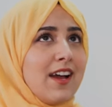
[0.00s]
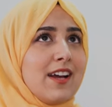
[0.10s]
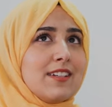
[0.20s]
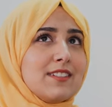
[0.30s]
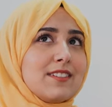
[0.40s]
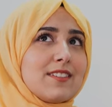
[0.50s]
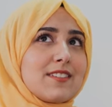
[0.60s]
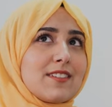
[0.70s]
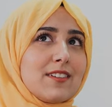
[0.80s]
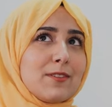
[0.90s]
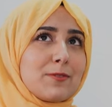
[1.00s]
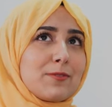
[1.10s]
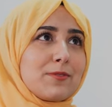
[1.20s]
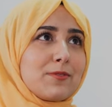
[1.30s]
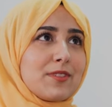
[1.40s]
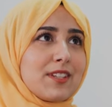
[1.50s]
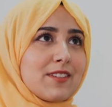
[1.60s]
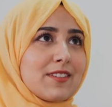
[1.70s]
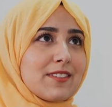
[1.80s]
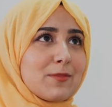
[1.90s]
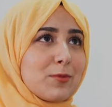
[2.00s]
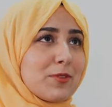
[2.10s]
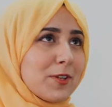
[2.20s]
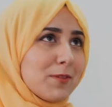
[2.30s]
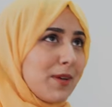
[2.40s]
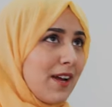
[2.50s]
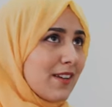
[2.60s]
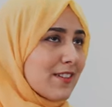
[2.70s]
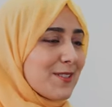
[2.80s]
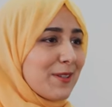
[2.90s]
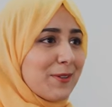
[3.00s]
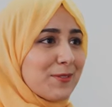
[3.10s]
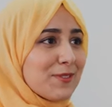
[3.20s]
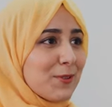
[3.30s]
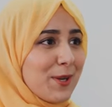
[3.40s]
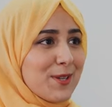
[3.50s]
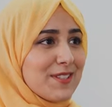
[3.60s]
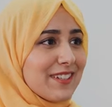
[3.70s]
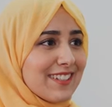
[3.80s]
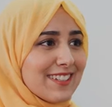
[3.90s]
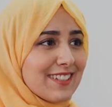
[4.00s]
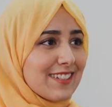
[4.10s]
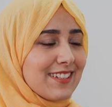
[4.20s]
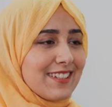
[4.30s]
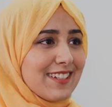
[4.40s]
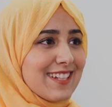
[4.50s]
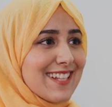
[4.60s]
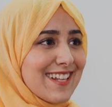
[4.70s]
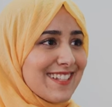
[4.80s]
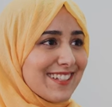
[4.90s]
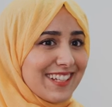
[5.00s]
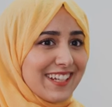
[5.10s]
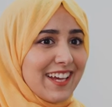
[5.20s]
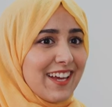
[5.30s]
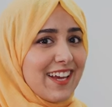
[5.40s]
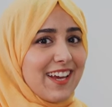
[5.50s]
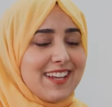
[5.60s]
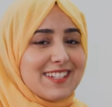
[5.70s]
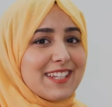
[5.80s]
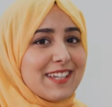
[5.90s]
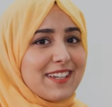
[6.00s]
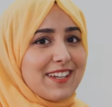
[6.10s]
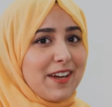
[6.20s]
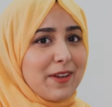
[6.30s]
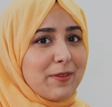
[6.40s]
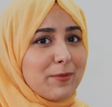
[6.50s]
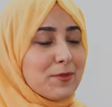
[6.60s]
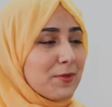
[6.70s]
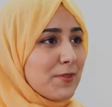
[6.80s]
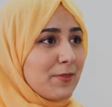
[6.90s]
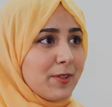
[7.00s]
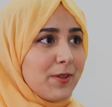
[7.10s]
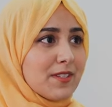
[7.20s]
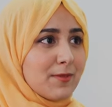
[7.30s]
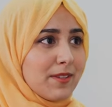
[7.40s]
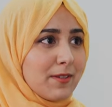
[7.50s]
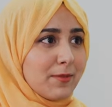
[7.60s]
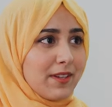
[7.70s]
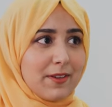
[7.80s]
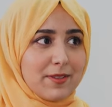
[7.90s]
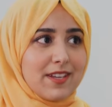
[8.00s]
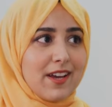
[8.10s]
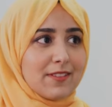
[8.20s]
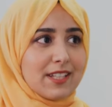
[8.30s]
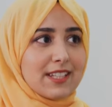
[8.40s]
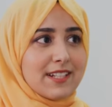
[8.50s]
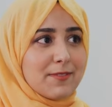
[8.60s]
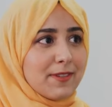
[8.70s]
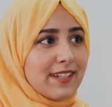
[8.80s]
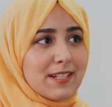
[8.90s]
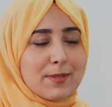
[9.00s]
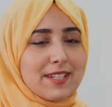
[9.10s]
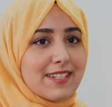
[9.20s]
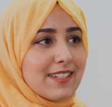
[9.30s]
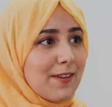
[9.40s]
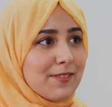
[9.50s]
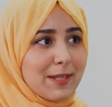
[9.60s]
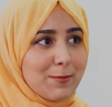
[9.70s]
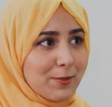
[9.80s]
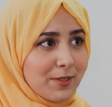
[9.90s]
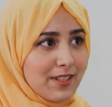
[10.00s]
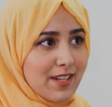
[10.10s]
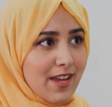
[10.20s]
And if, you know, we were a good match, and I would question it incessantly. And I was also very honest with him that I was having these feelings, but I didn't have a name for it.